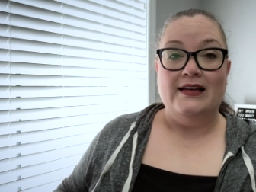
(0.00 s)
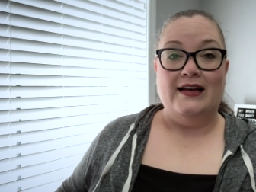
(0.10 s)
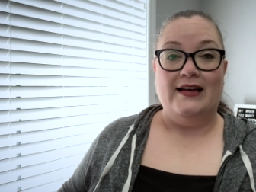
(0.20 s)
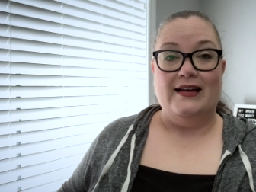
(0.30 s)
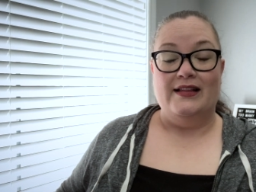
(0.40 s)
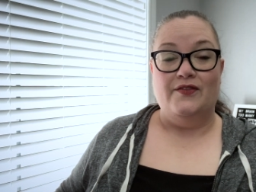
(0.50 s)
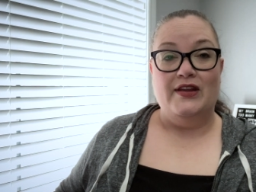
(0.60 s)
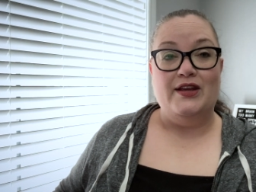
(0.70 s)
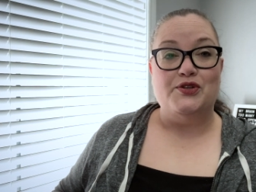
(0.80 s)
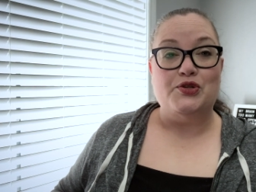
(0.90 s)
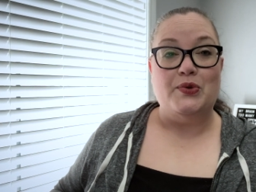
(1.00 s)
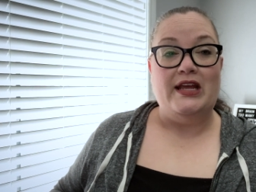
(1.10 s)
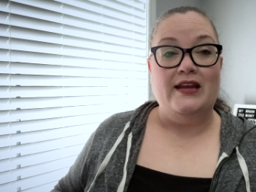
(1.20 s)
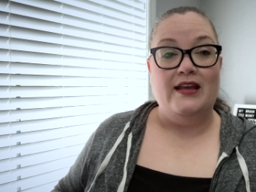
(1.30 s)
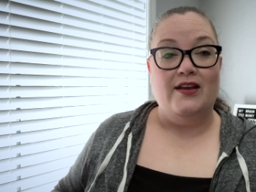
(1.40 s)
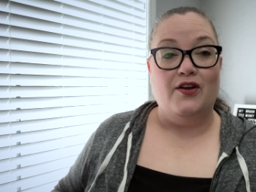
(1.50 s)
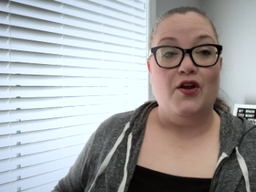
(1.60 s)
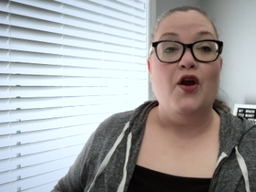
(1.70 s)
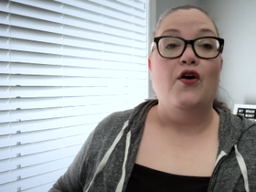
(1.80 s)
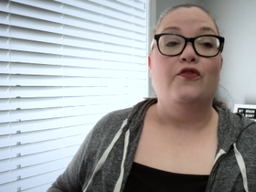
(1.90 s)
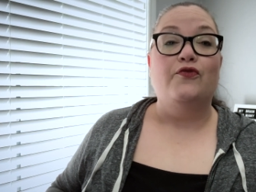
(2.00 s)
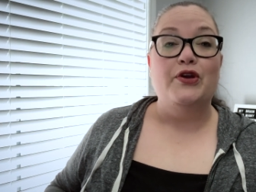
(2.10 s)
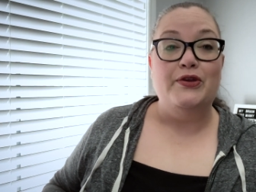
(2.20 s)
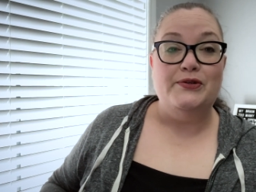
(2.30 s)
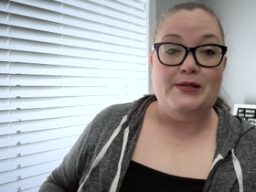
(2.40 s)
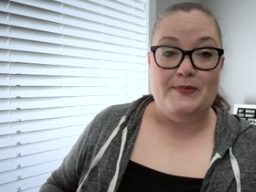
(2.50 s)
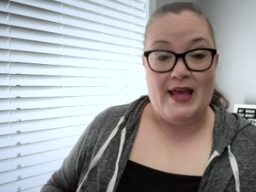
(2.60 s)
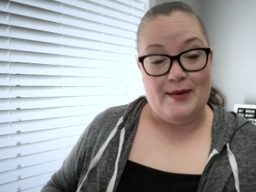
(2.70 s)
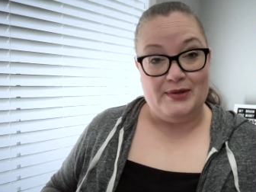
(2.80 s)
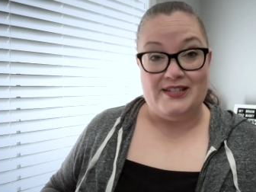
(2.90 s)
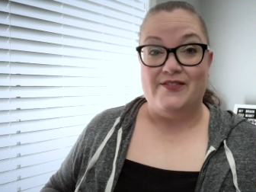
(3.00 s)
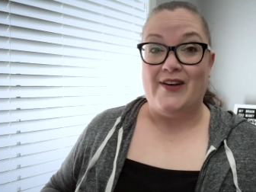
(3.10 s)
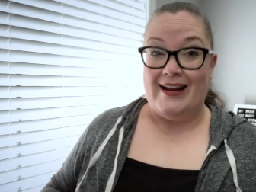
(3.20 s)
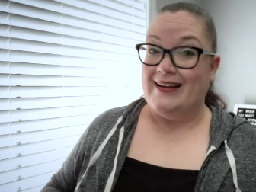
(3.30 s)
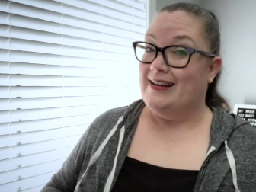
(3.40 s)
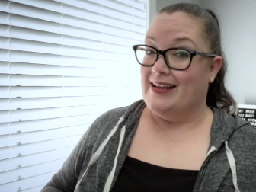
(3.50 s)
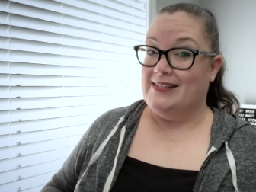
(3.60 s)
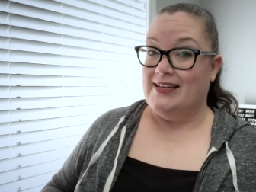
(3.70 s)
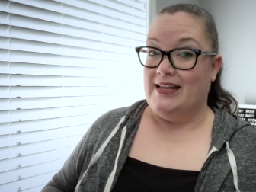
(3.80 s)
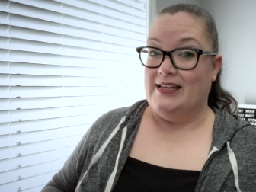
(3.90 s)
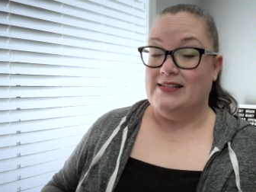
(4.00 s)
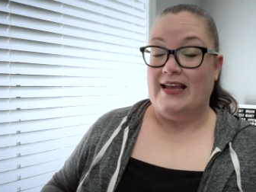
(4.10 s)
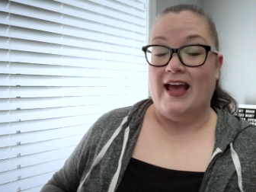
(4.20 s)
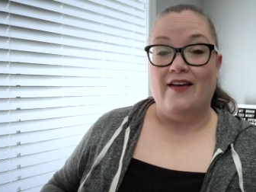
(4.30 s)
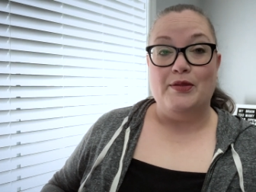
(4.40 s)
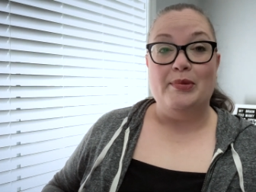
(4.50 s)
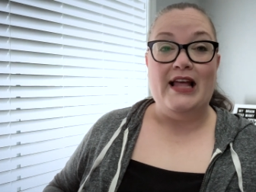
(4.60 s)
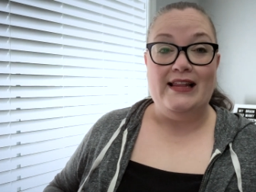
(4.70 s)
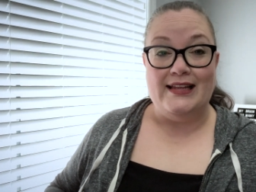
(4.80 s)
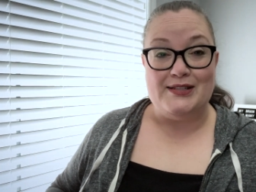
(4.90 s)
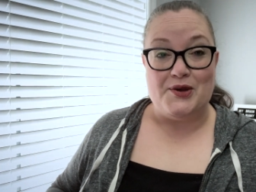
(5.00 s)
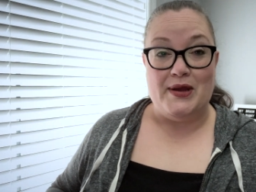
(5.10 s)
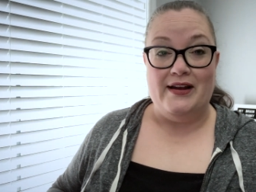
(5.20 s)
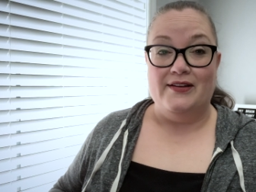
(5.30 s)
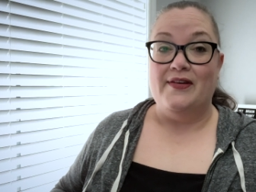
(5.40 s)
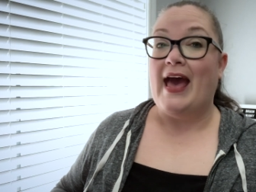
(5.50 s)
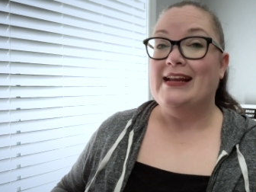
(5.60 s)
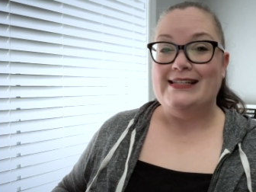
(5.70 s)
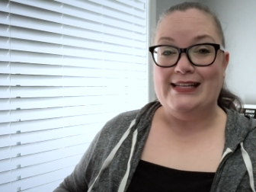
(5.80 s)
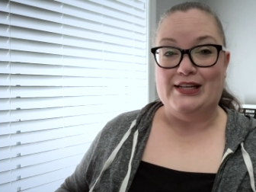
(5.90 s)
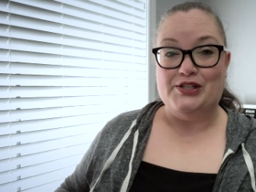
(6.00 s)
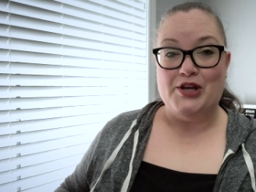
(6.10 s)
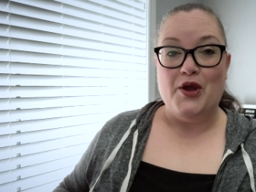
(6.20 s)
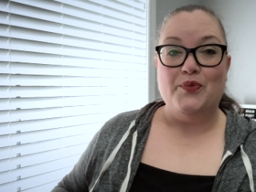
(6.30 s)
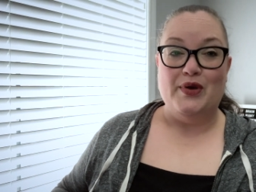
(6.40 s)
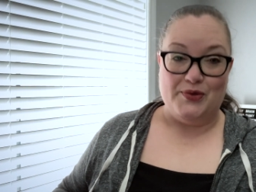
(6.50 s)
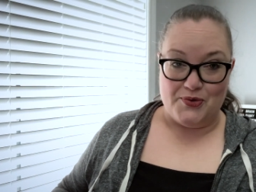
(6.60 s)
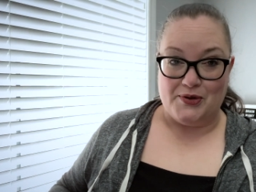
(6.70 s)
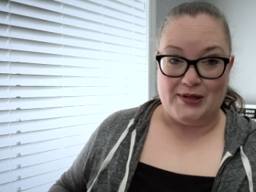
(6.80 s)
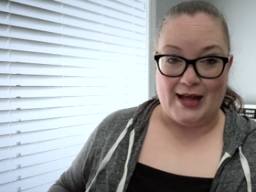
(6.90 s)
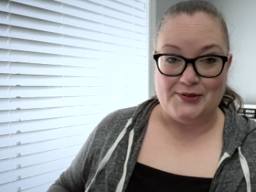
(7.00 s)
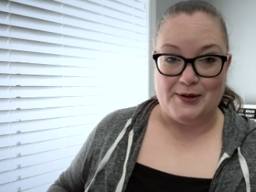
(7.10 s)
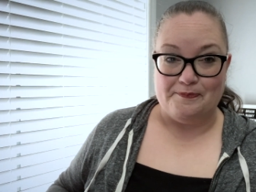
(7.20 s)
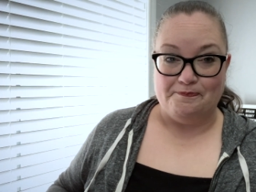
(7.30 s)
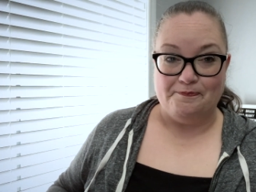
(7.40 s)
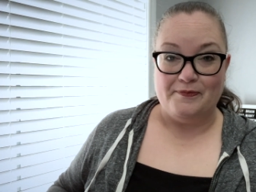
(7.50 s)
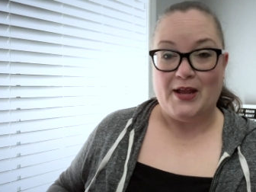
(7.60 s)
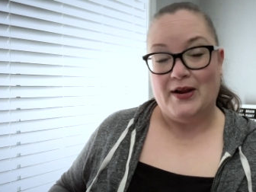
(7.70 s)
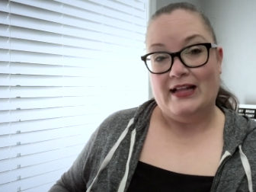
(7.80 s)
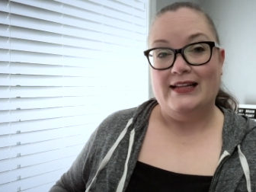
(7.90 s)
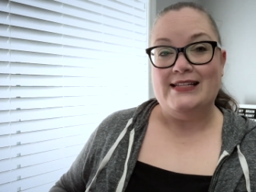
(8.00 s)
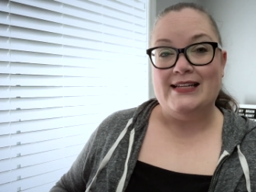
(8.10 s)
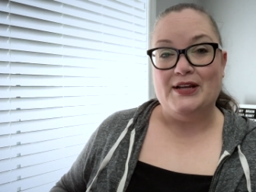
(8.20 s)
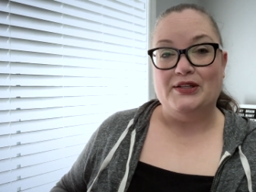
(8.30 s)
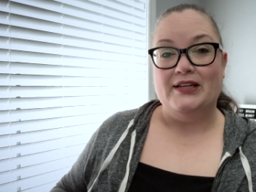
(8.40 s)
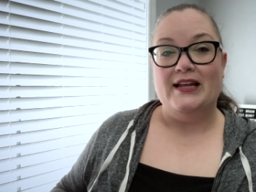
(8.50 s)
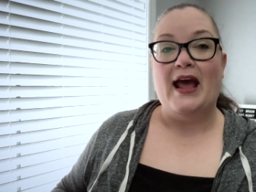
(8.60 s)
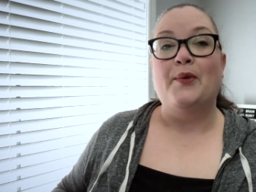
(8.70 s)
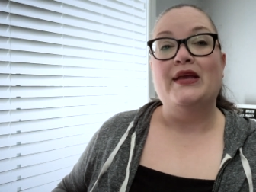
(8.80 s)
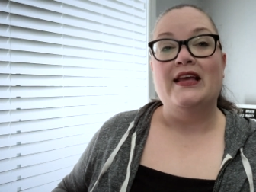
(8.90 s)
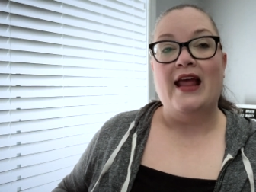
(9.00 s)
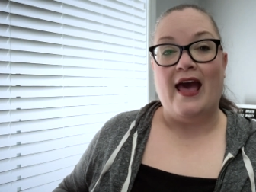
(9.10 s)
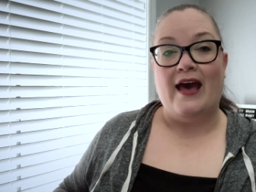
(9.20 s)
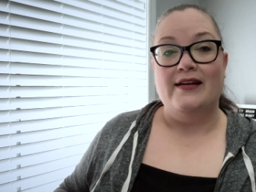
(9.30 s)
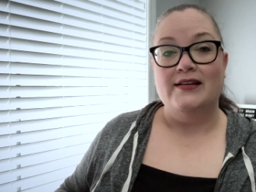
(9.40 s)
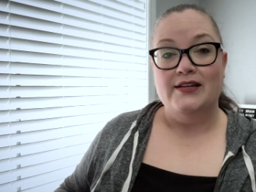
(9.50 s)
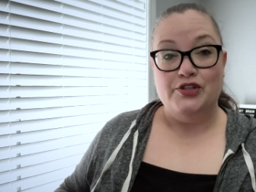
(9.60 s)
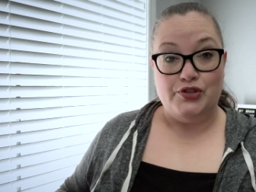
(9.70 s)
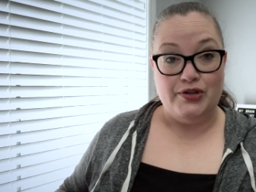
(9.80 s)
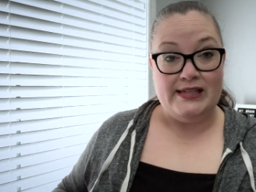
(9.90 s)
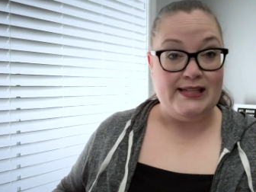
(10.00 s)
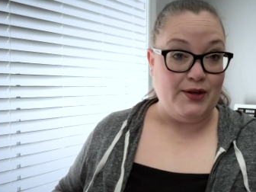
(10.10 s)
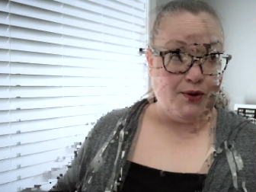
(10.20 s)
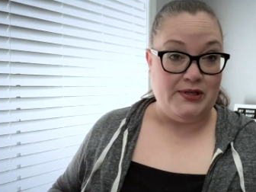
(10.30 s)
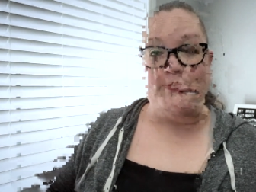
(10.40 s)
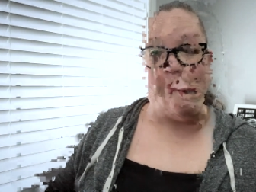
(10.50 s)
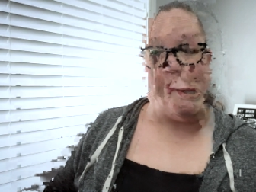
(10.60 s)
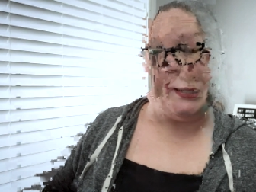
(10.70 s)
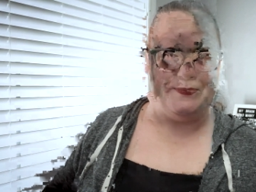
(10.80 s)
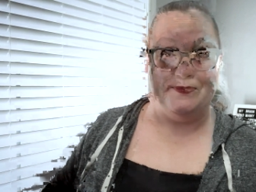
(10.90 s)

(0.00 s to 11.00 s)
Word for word: uh, the video screen here for you to be able to find it nice and easy. I have the playlist going of how to teach with Google Classroom. All right, let's take a look at how we can add students and co-teachers.